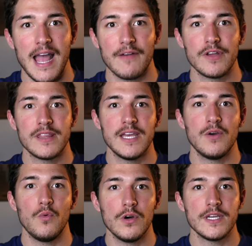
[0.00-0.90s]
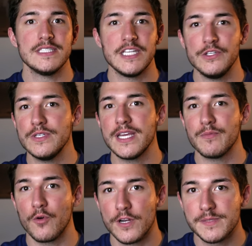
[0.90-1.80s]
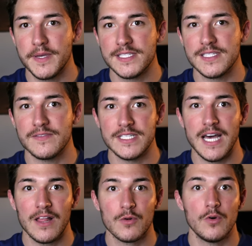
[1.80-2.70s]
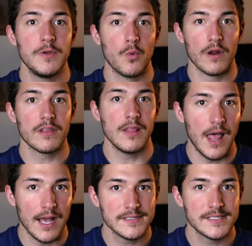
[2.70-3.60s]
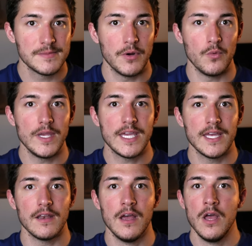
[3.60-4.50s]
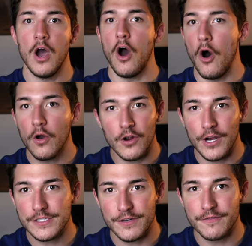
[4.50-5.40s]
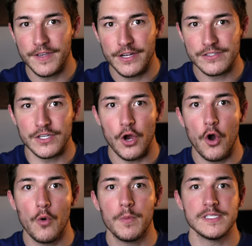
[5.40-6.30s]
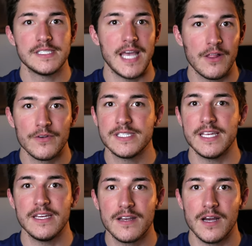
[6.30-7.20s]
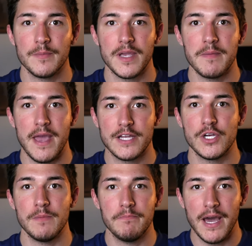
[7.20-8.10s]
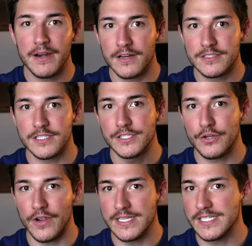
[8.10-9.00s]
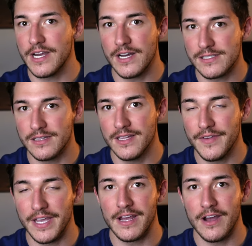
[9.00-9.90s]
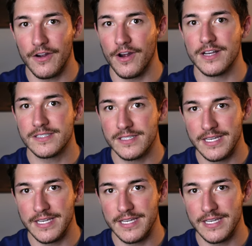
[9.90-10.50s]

Everything will continue to get more expensive. The dollar will be worth less, but we can all cross our fingers and hope salaries and income can match up better to this crazy cost of living across the